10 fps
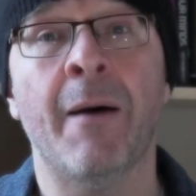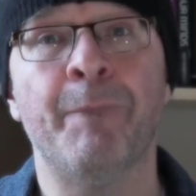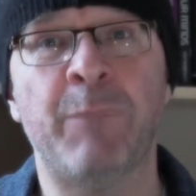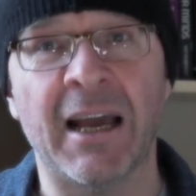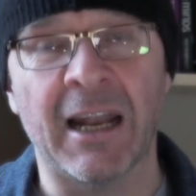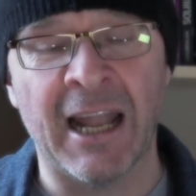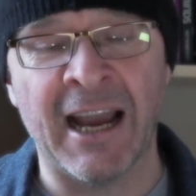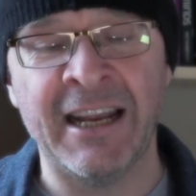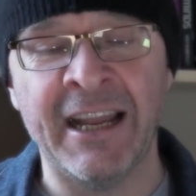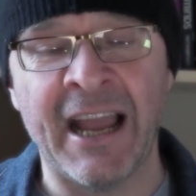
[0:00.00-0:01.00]
by
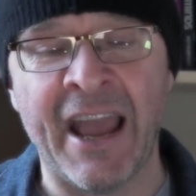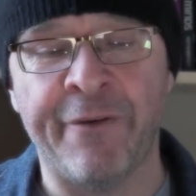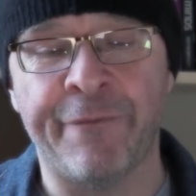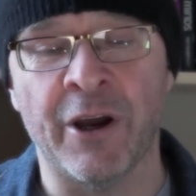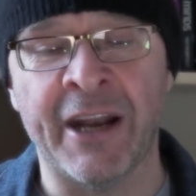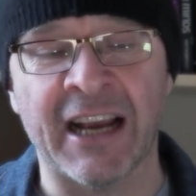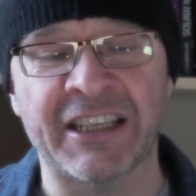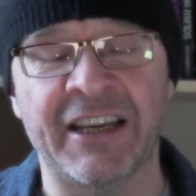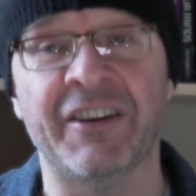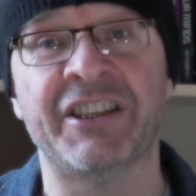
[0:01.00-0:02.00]
aligning effort and
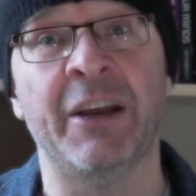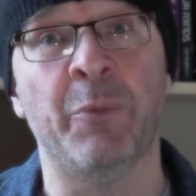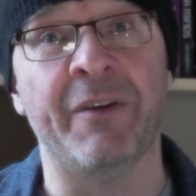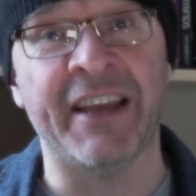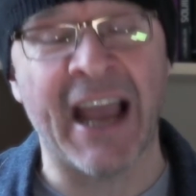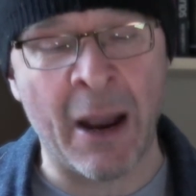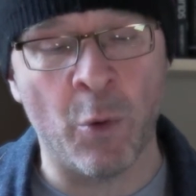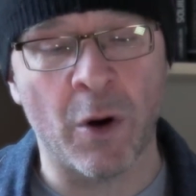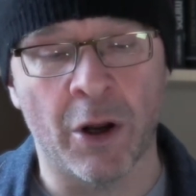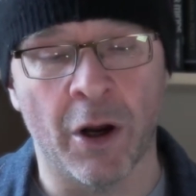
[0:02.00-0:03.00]
activity with the
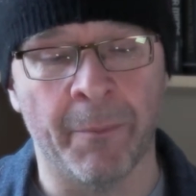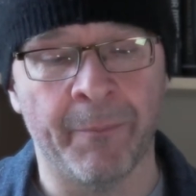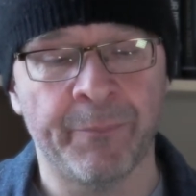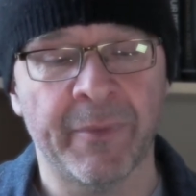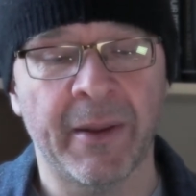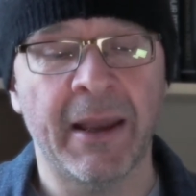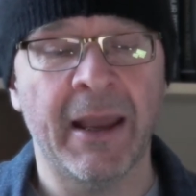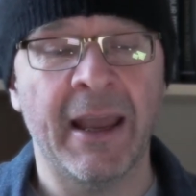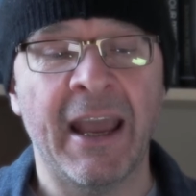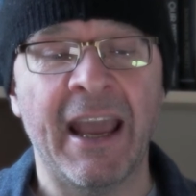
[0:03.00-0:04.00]
outcome.
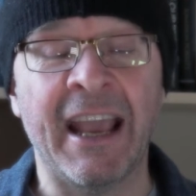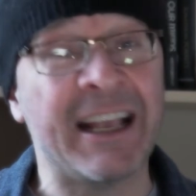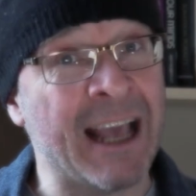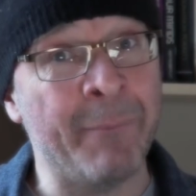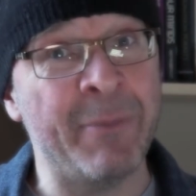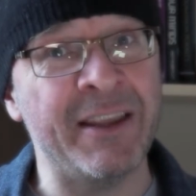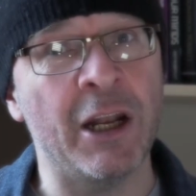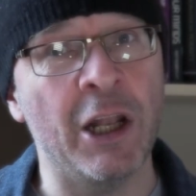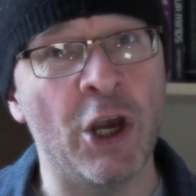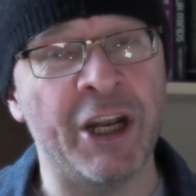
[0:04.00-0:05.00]
It can be the
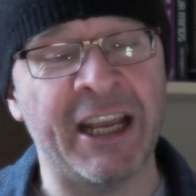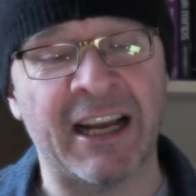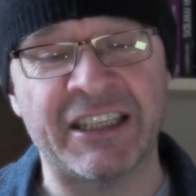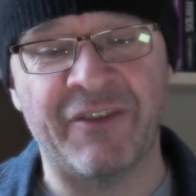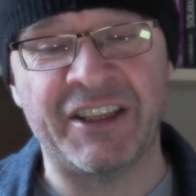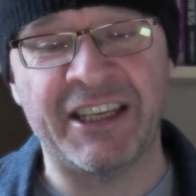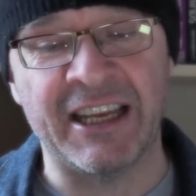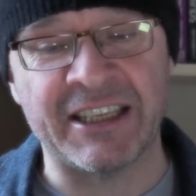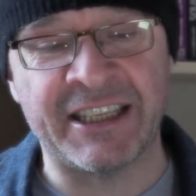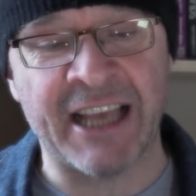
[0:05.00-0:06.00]
learning activity
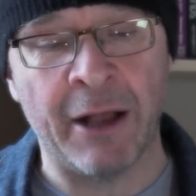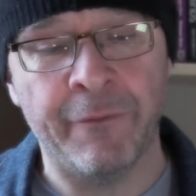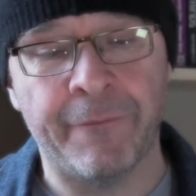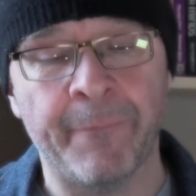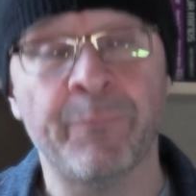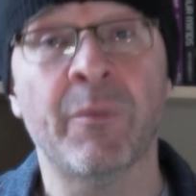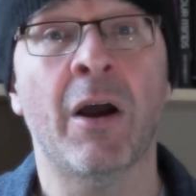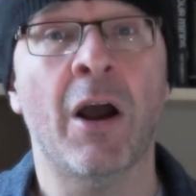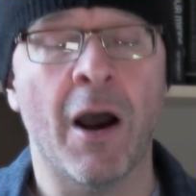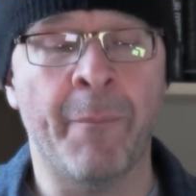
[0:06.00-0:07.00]
itself,
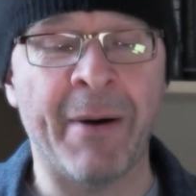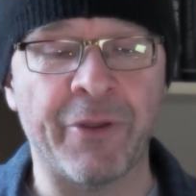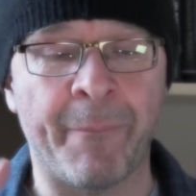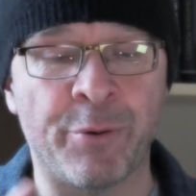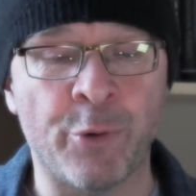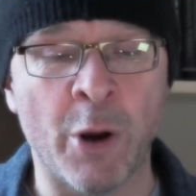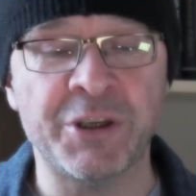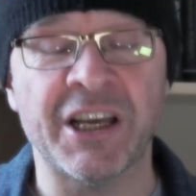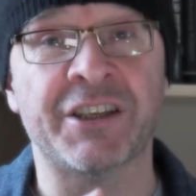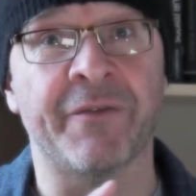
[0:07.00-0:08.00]
about the
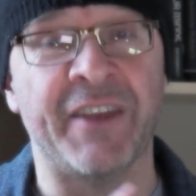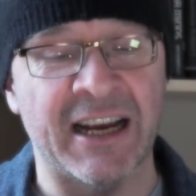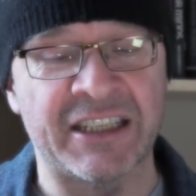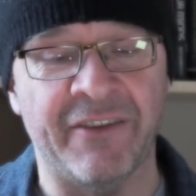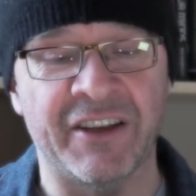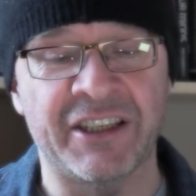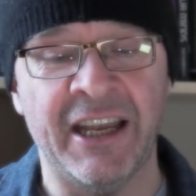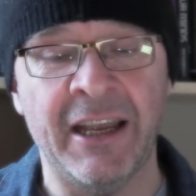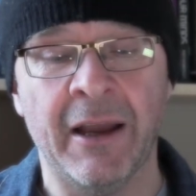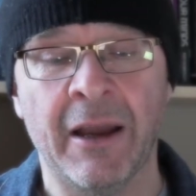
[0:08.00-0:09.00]
process of the
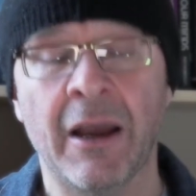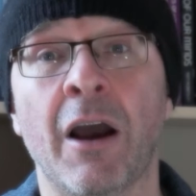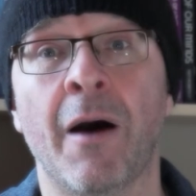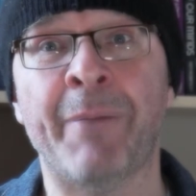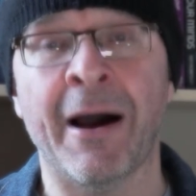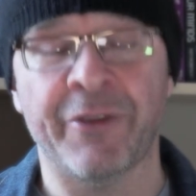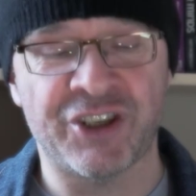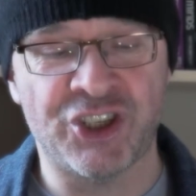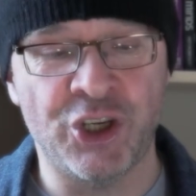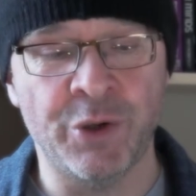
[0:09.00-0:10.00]
activity, about the
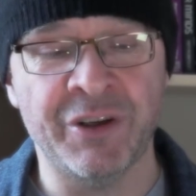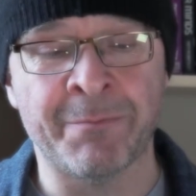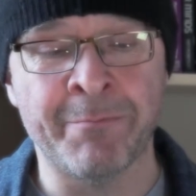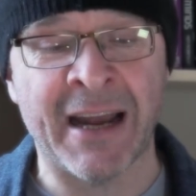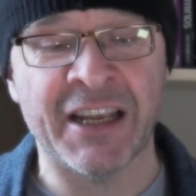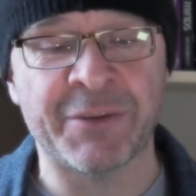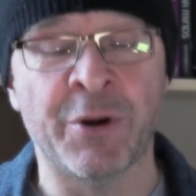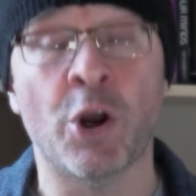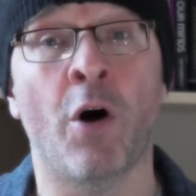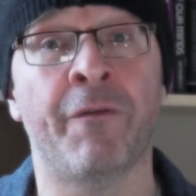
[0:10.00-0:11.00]
student's
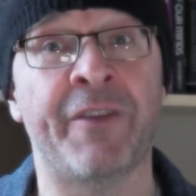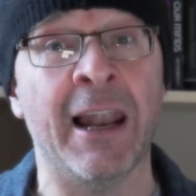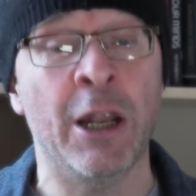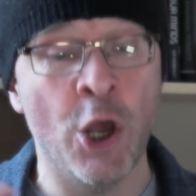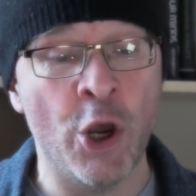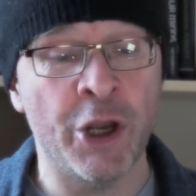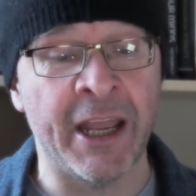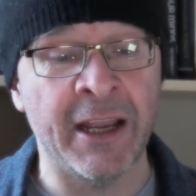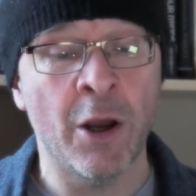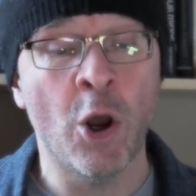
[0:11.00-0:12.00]
management of their
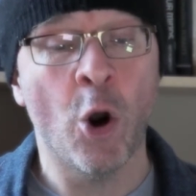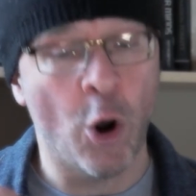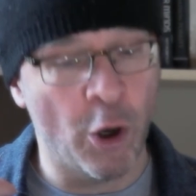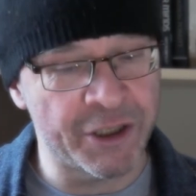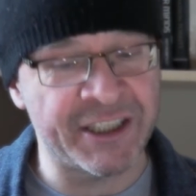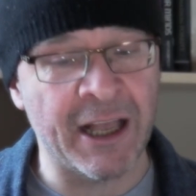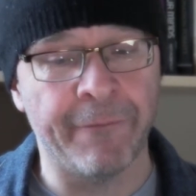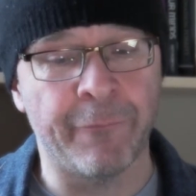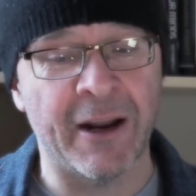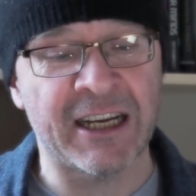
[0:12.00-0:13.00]
learning or
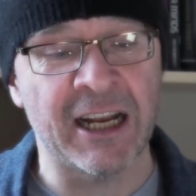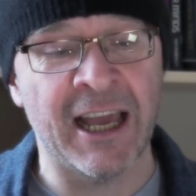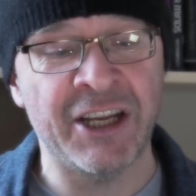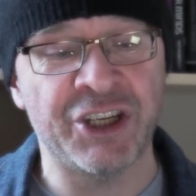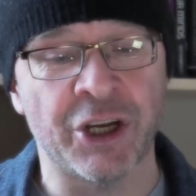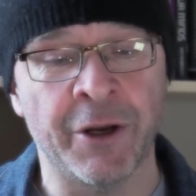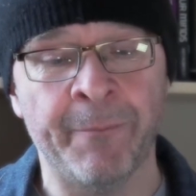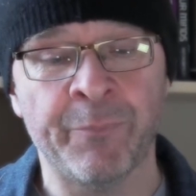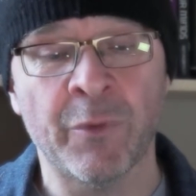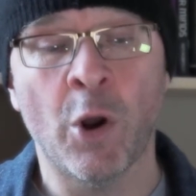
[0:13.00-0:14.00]

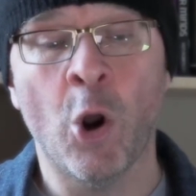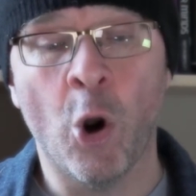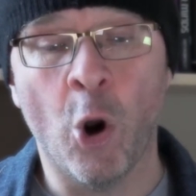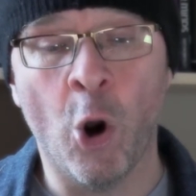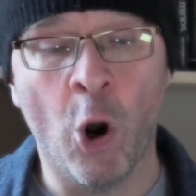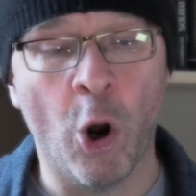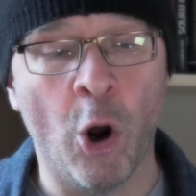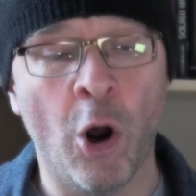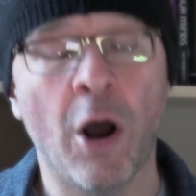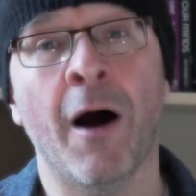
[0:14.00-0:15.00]
self-regulation,
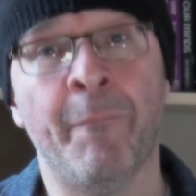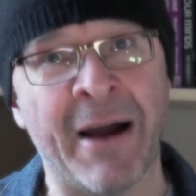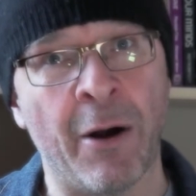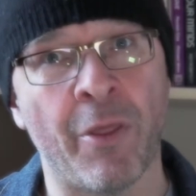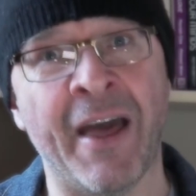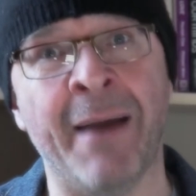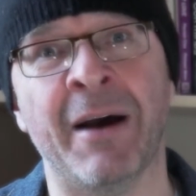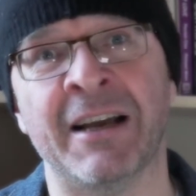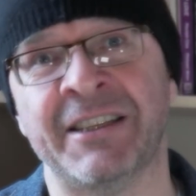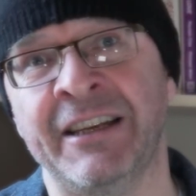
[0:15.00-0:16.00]
or about them
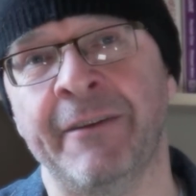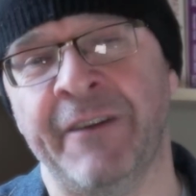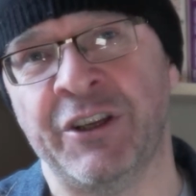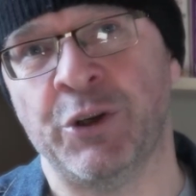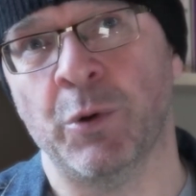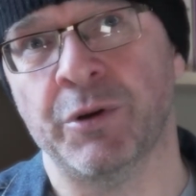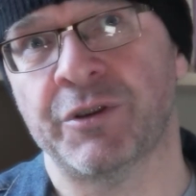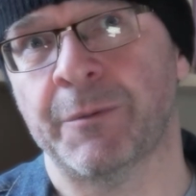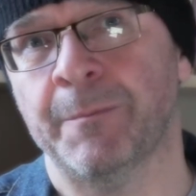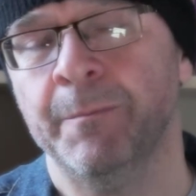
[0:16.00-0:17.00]
as individuals.